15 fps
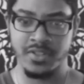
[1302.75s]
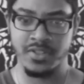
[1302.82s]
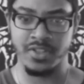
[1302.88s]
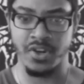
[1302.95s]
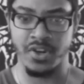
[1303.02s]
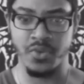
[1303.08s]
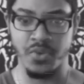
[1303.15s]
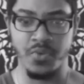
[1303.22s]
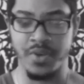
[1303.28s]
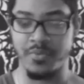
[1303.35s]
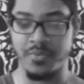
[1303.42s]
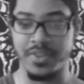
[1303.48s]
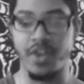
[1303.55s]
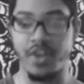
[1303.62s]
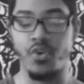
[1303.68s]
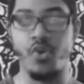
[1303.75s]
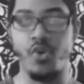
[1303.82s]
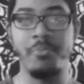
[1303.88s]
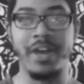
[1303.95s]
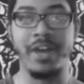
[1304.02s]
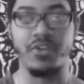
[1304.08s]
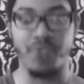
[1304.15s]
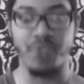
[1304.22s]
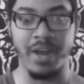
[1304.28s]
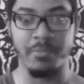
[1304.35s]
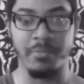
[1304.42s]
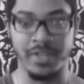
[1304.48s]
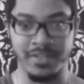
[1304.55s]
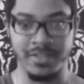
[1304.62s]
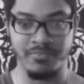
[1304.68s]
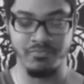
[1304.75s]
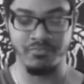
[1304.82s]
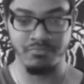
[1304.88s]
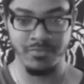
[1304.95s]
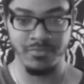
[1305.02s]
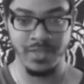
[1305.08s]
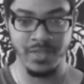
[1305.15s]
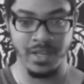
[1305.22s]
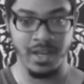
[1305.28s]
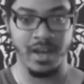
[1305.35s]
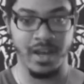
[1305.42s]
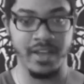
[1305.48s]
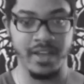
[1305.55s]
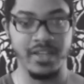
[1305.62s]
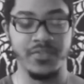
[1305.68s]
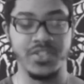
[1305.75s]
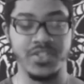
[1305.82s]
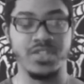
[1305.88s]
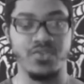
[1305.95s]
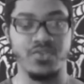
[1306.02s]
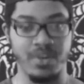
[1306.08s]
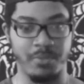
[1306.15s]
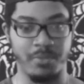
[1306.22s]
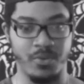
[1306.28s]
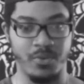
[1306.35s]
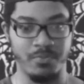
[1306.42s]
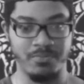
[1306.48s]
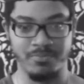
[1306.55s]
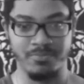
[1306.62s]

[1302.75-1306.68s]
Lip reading: So, without all my rambling, I give Skribbal.